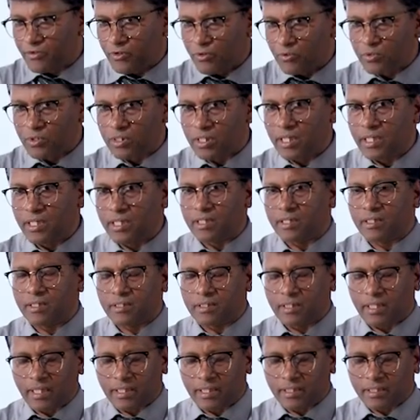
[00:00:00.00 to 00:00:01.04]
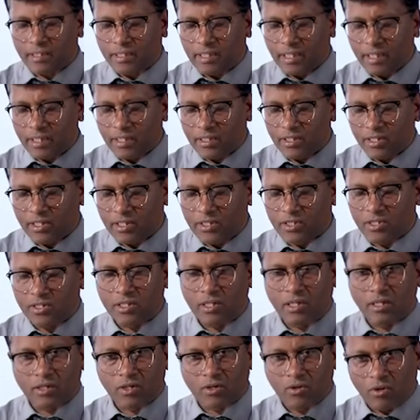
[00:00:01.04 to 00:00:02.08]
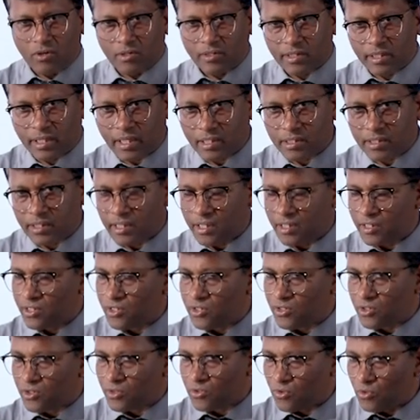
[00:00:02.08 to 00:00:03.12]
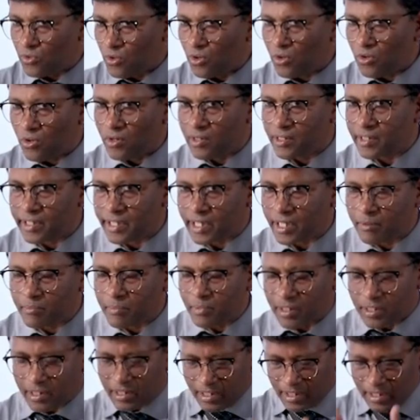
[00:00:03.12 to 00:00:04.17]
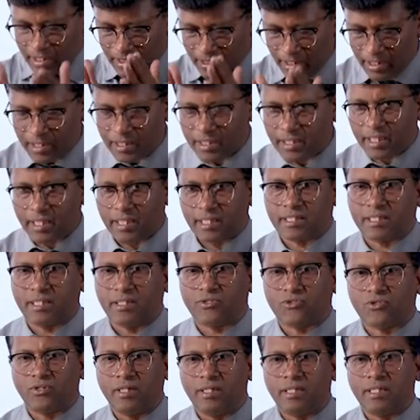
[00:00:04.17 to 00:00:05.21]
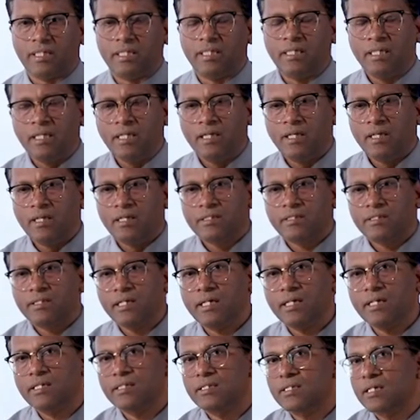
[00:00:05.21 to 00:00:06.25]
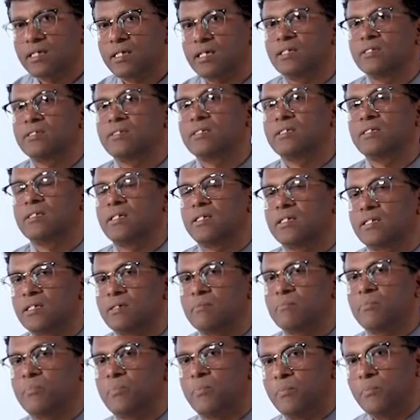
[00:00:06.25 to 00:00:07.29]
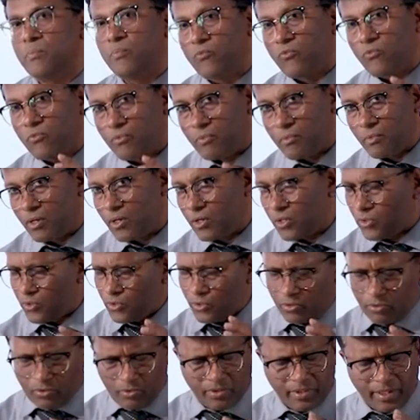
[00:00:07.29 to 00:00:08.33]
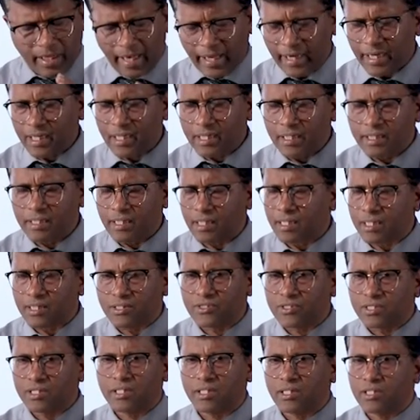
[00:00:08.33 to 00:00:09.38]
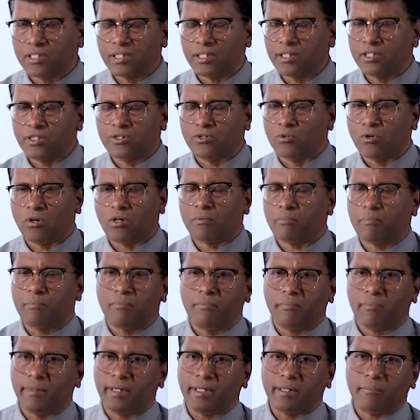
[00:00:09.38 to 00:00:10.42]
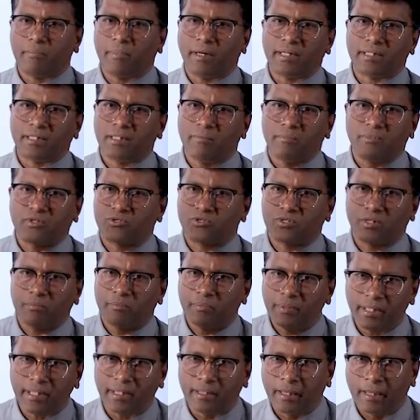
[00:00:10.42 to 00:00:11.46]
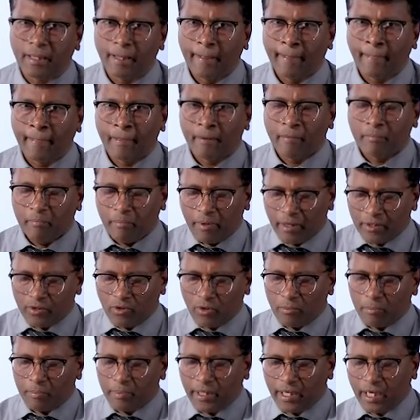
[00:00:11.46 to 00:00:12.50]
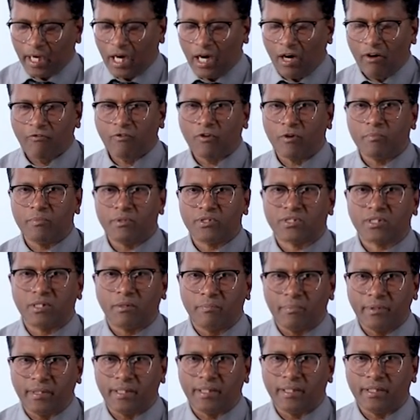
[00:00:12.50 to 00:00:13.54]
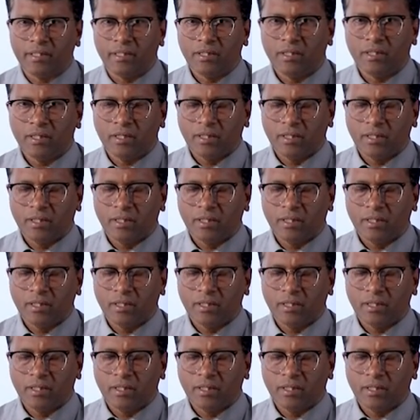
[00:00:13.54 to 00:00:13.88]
you think that there is a contract, there is no contract. But in this case study, there is a consideration. Directly the consideration is not made by the Mr. B, but on behalf of Mr. B,